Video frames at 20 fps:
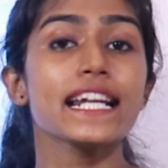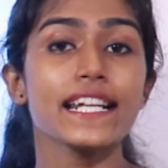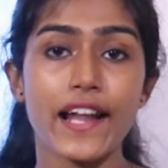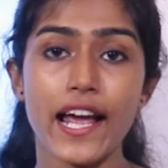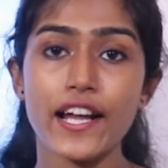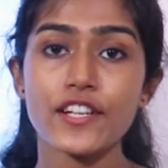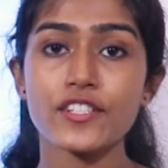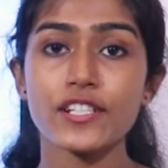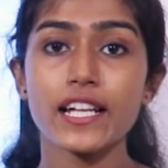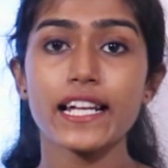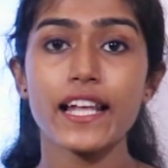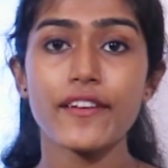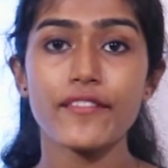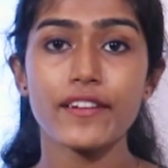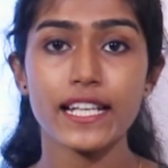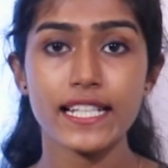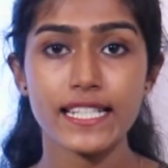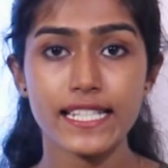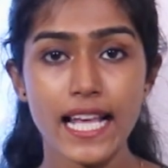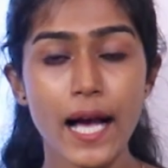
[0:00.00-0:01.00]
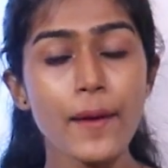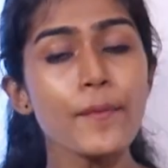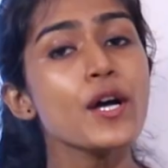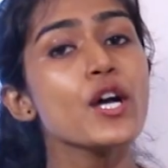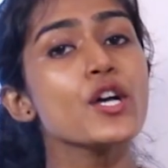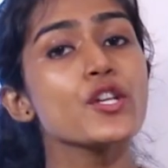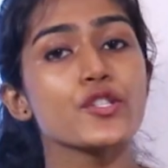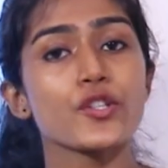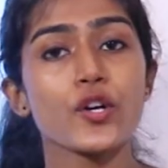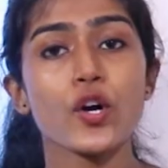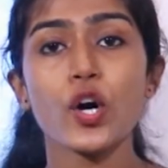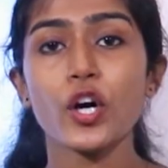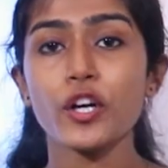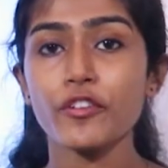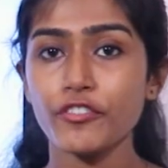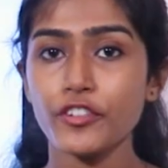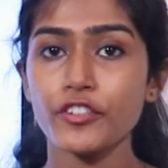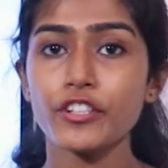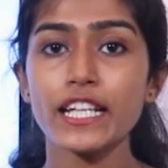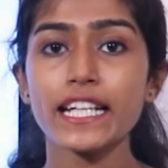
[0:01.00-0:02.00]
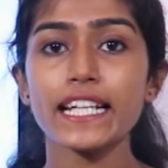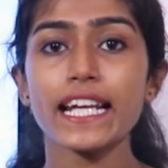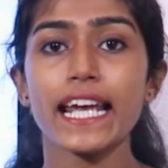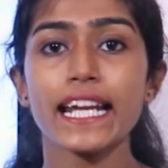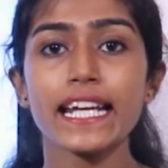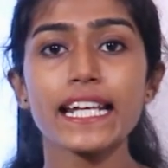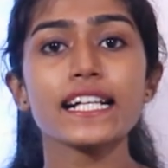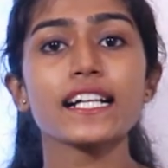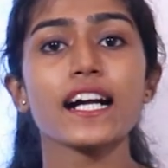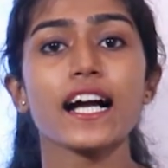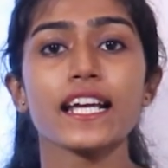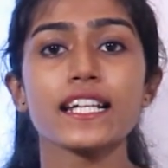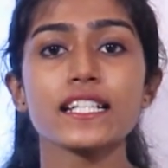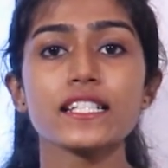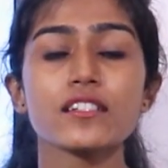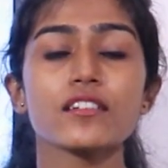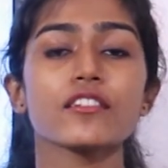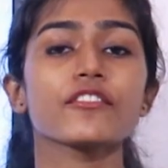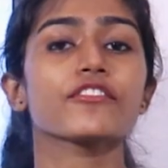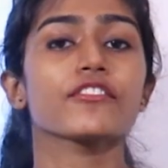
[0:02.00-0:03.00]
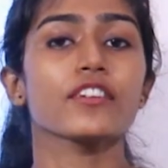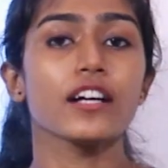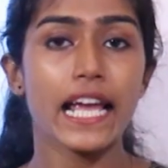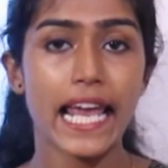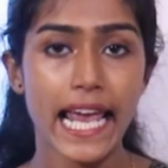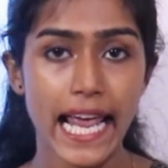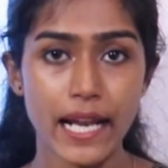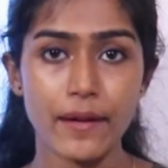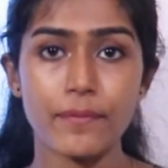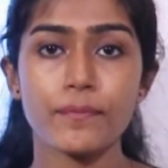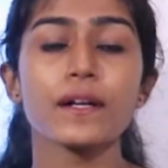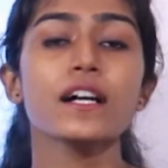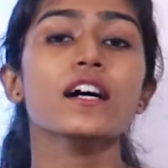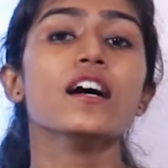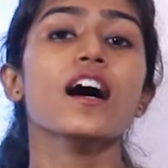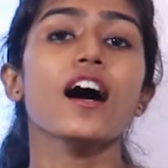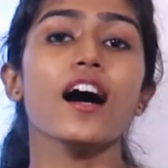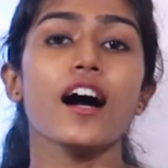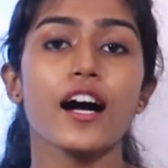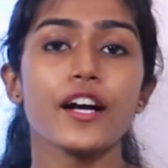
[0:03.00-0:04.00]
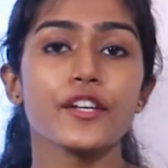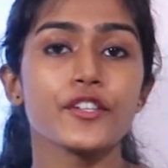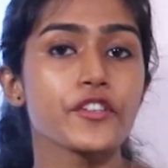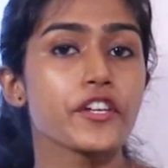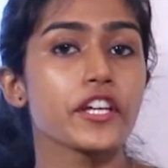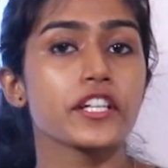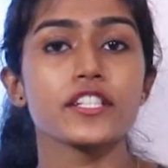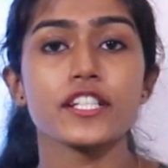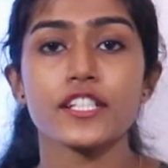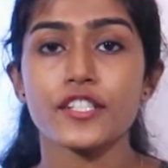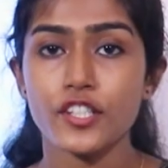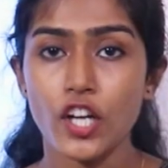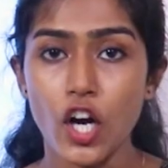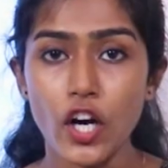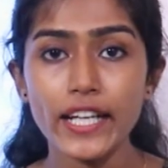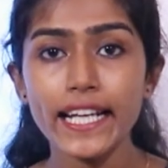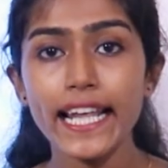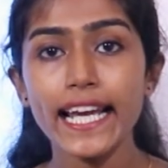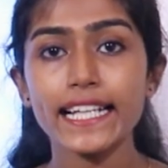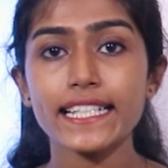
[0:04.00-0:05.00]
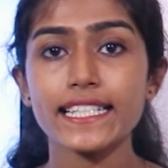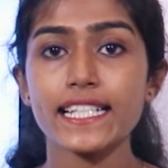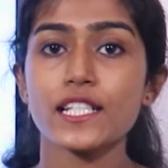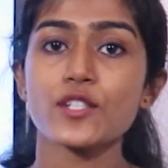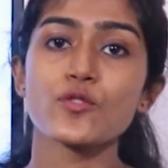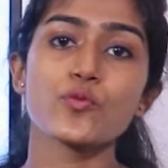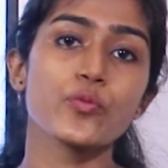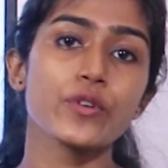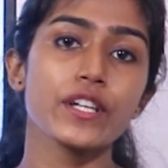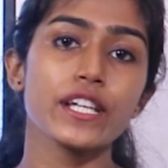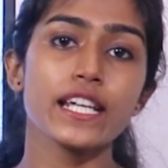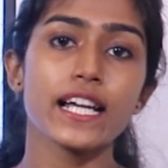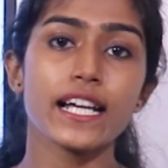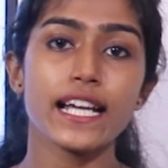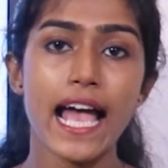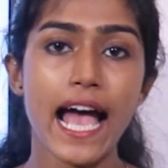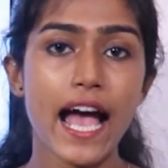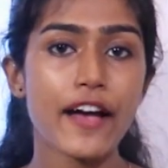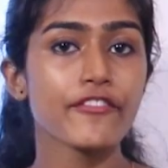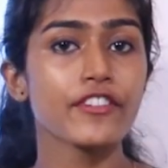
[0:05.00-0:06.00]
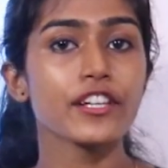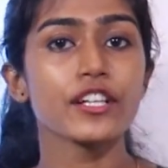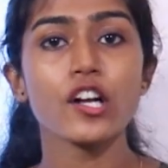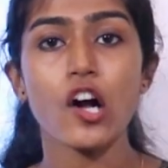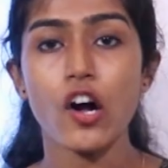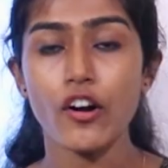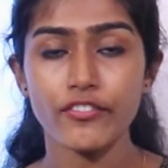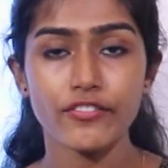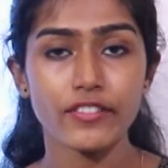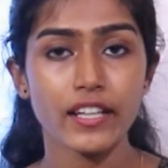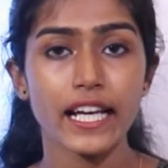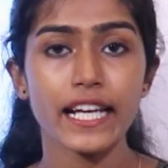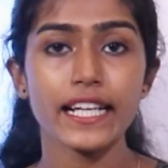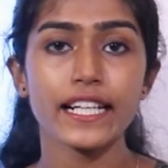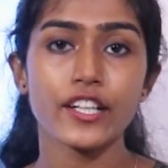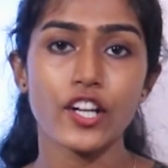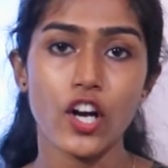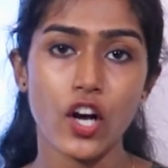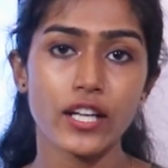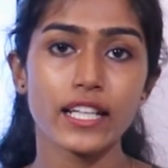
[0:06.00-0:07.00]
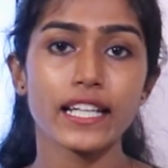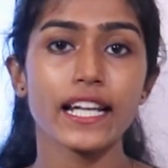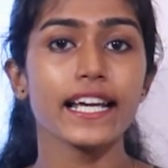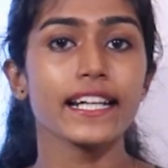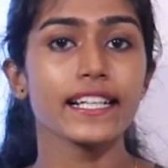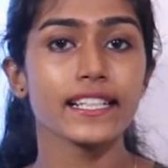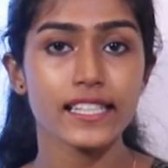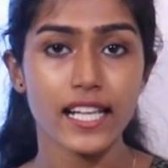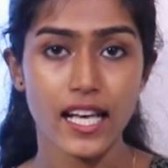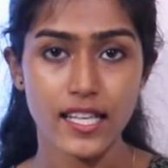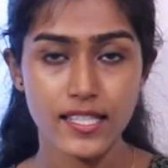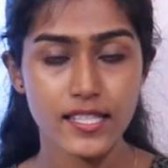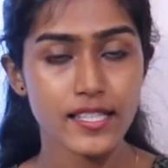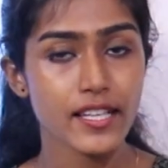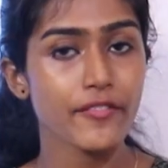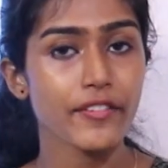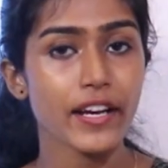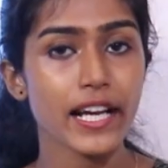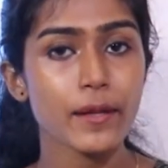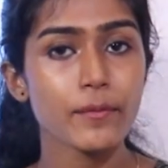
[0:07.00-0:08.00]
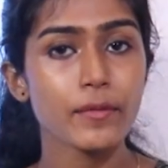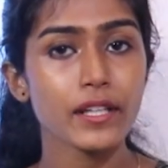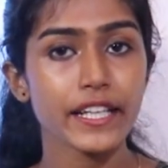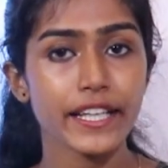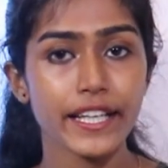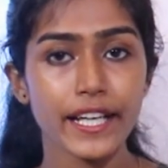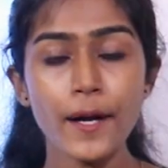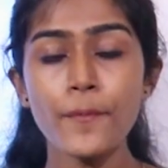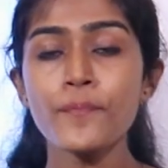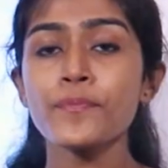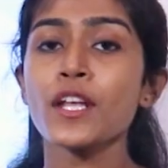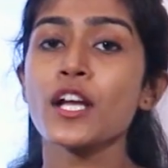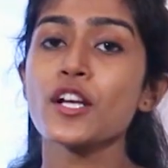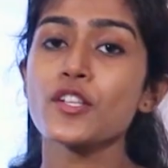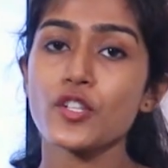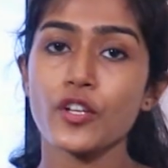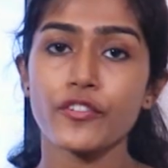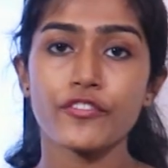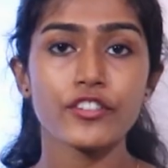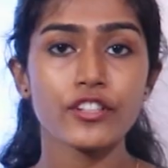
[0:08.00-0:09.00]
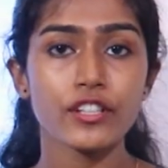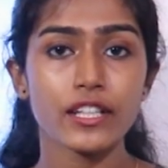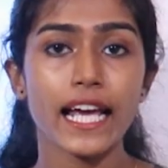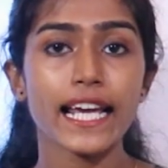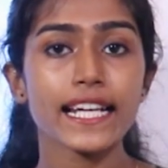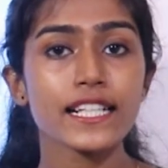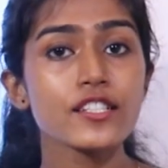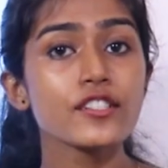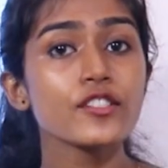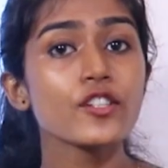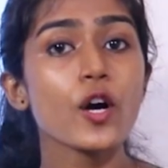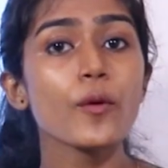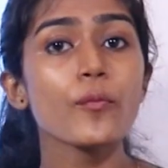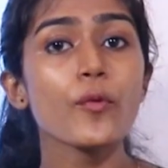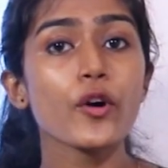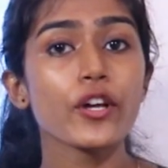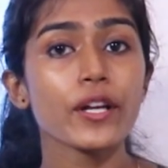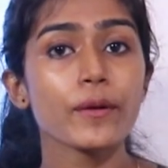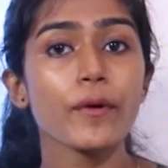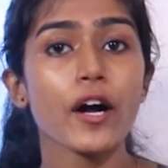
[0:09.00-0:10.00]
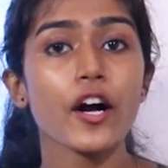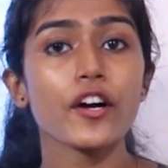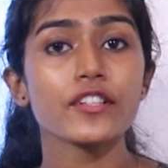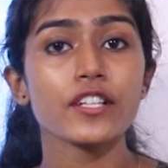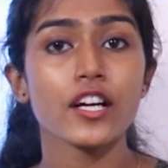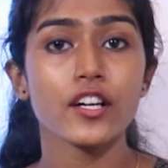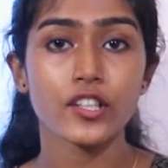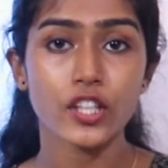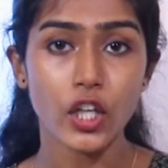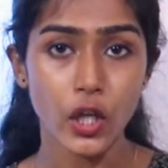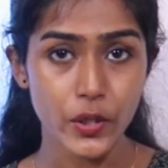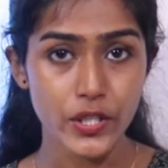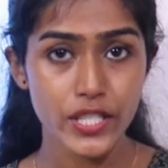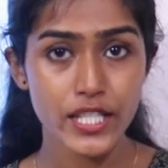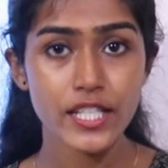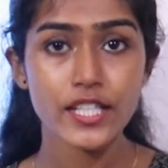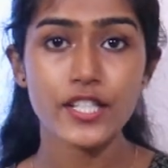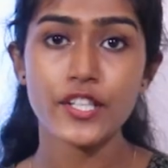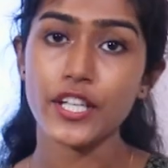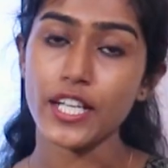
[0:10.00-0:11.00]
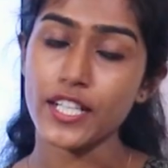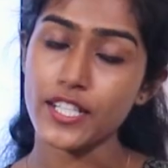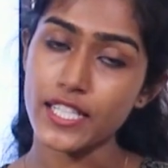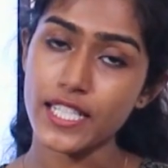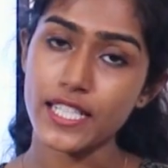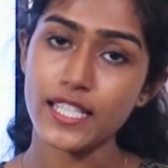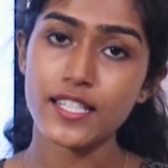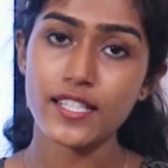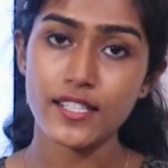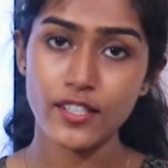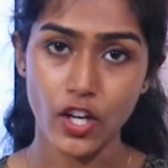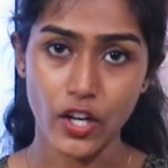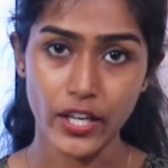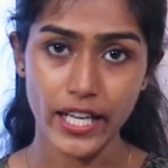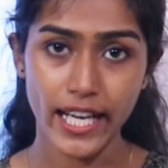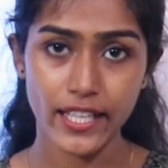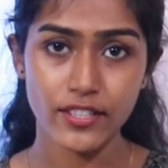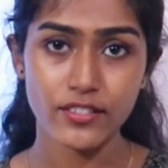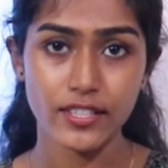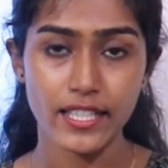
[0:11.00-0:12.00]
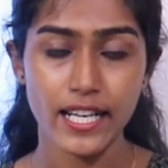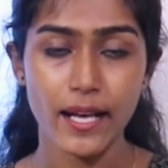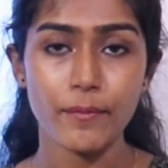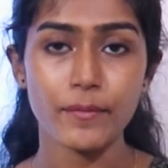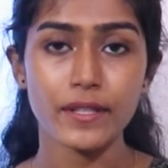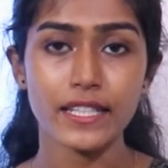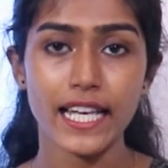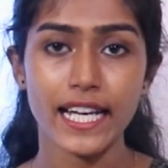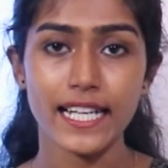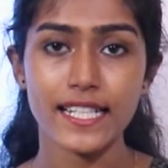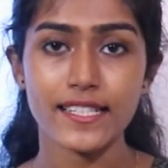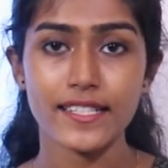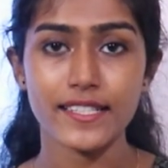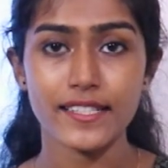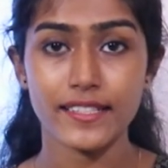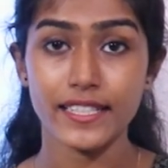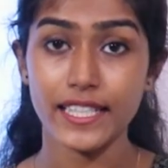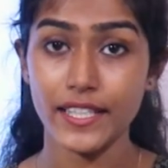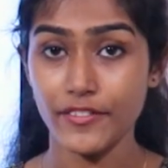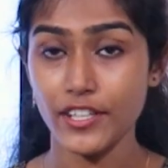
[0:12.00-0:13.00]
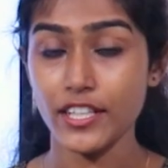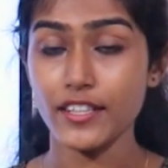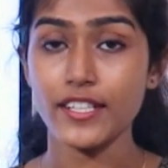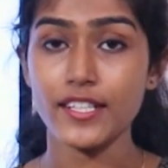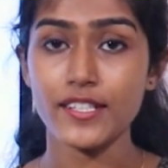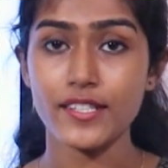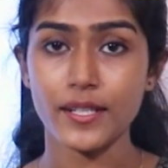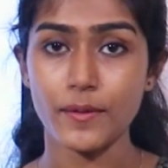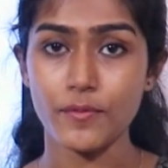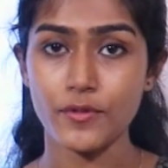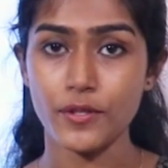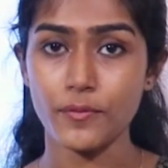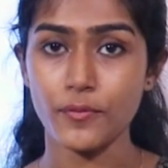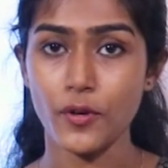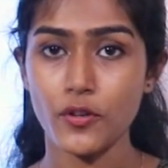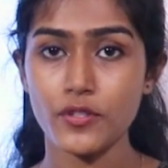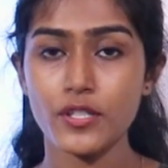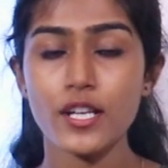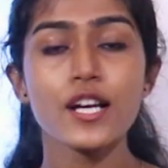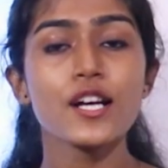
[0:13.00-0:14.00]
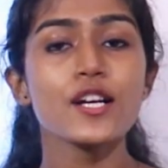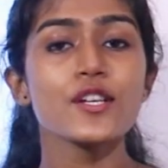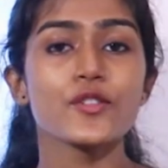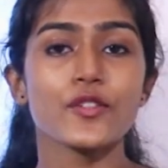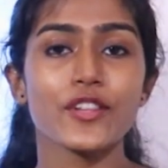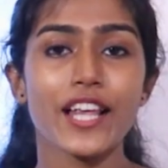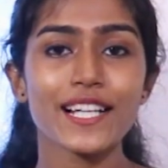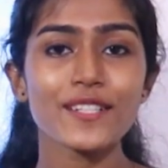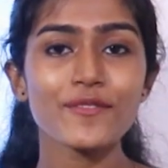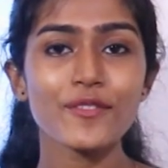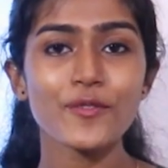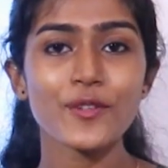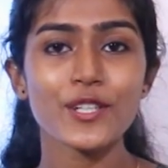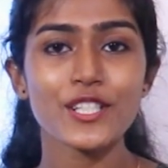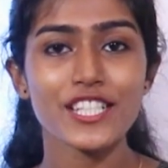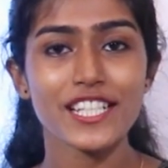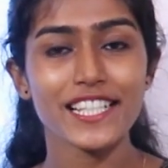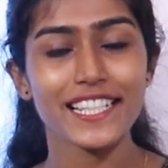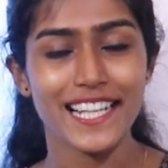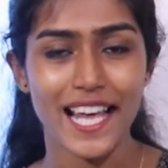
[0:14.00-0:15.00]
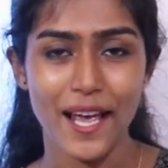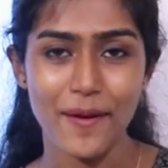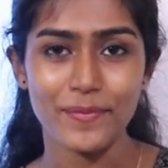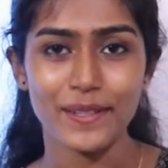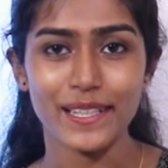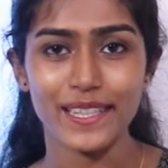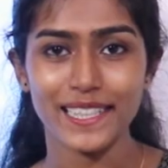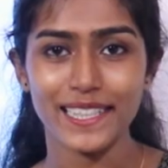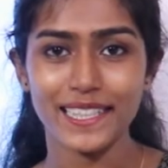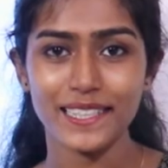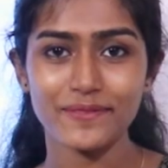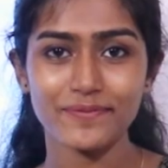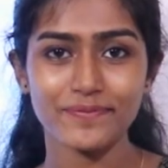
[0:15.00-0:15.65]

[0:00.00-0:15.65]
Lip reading: national level exam. So, if you need any kind of help, you can just contact us. We are having offline and online classes available here. So, if you'd like to know more about our courses, you can just contact the number that is given in the description box. So, thanks for watching and happy learning.